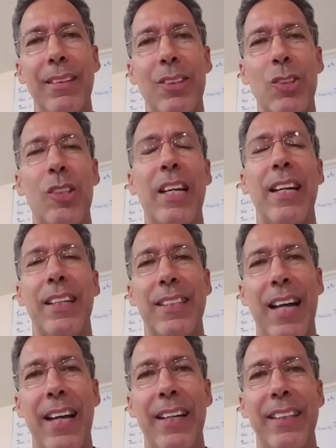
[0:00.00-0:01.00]
Just get
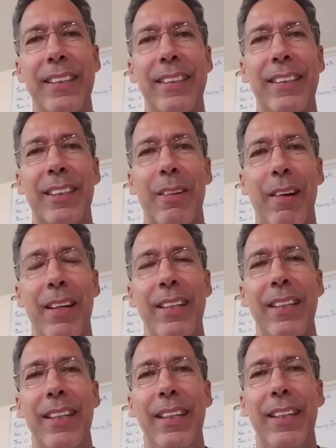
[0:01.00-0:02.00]
excited, right?